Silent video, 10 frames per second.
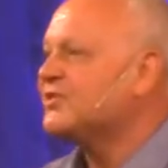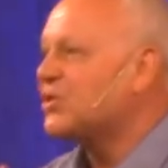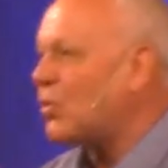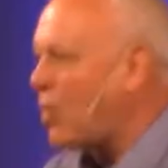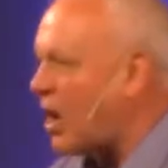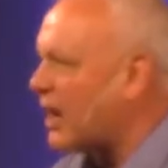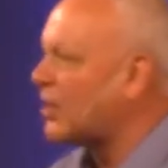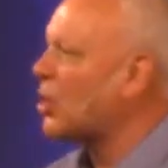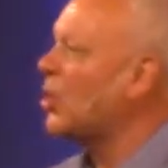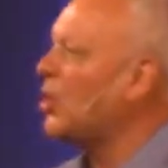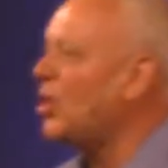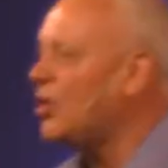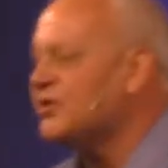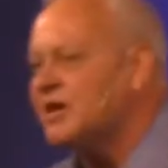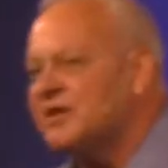to walk,
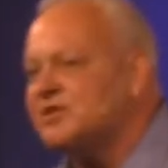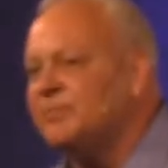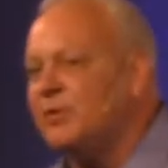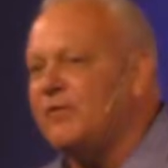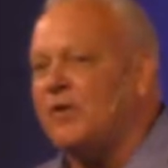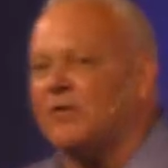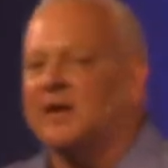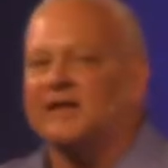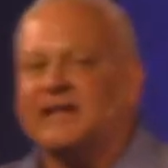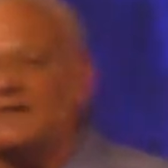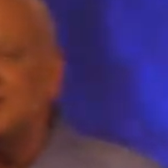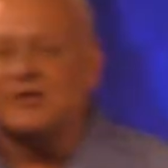learn to move over. They have to